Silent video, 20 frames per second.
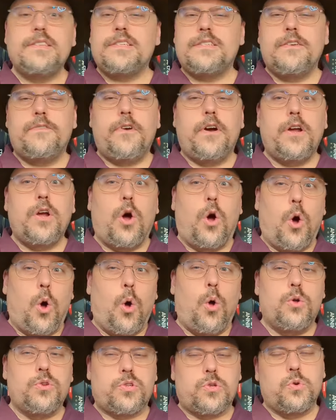This is a very
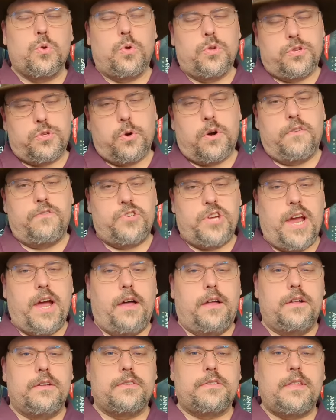old school sort of
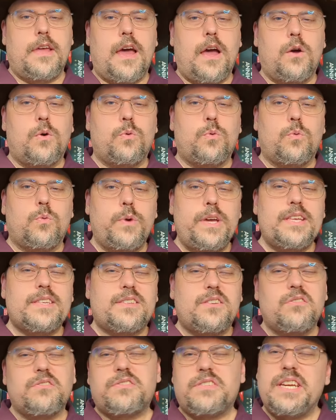challenge that
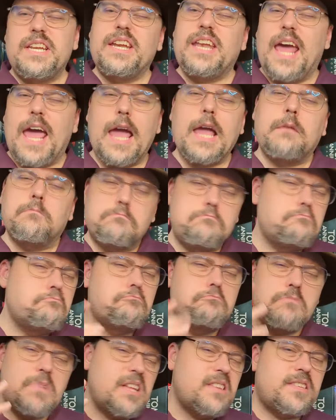we still see today
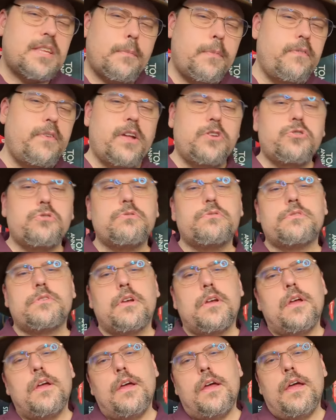in some
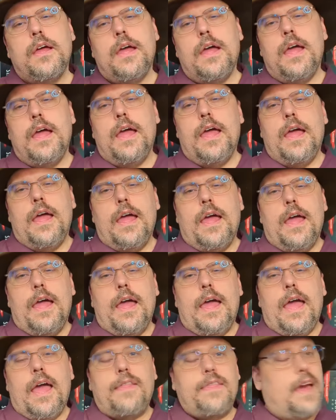adventures,
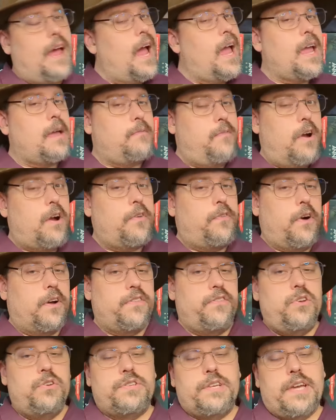and that I am very
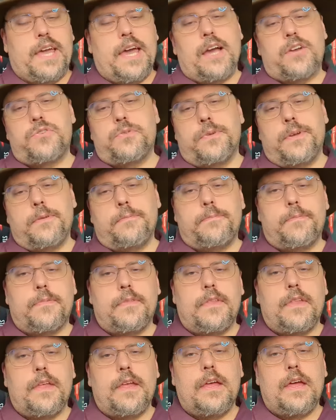fond of using, actually.
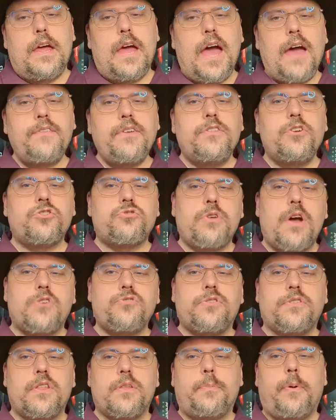Having the
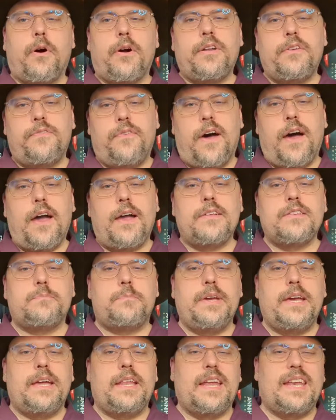treasure that the party
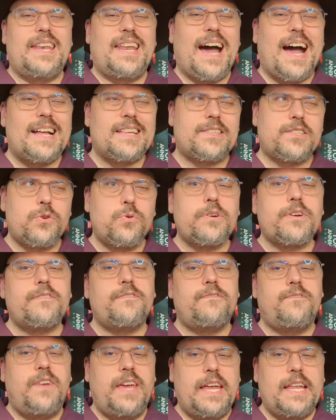finds be in a
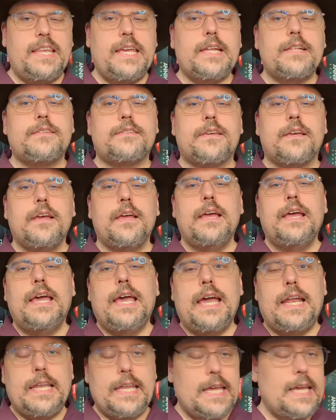not-so-convenient
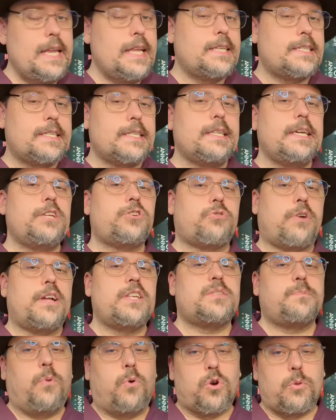and easily
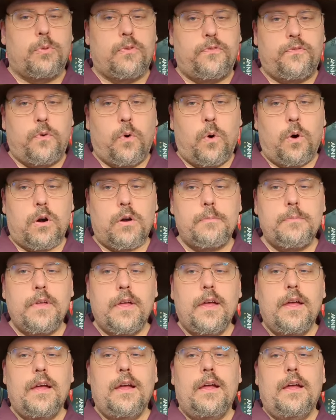transportable
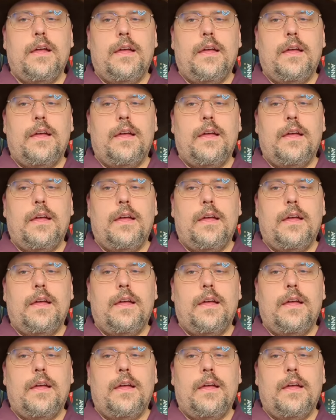form